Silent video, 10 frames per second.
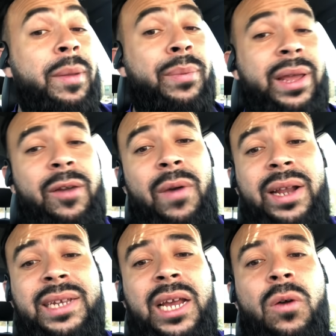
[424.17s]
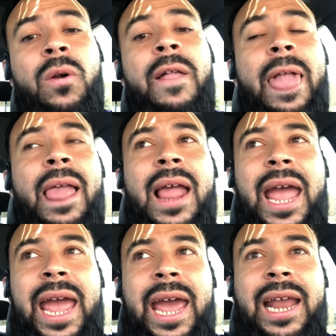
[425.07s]
playing right tackle
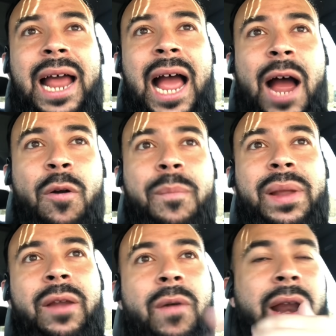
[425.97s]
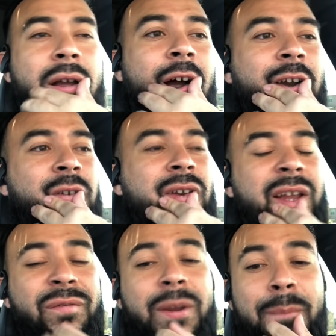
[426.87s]
and Howard playing right guard, so it
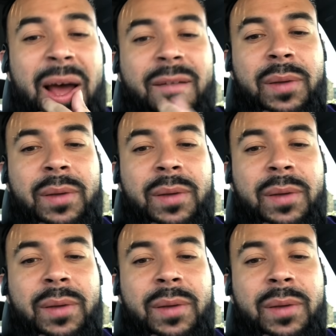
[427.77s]
definitely might have been